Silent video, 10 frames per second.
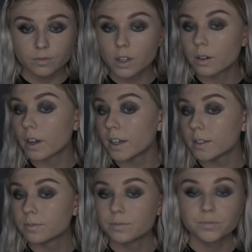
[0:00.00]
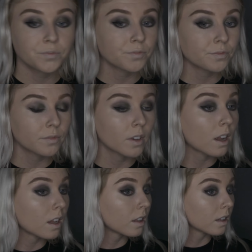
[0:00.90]
Okay,
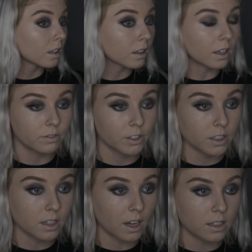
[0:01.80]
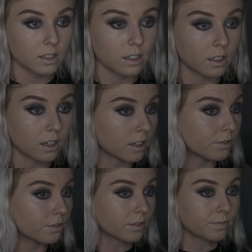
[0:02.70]
I think that first eye is good
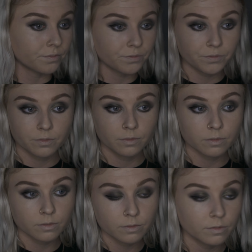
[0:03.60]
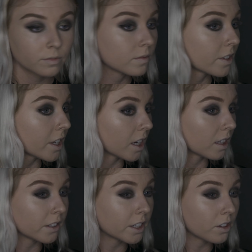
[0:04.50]
enough. Did it a
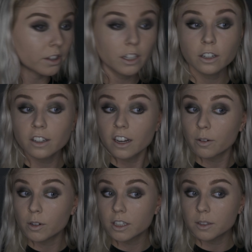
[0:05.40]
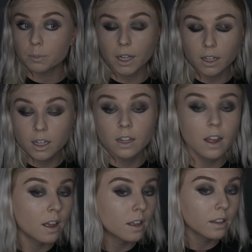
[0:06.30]
little thicker than I wanted, but
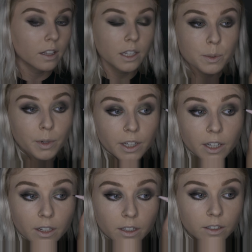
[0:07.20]
I think it's pretty good.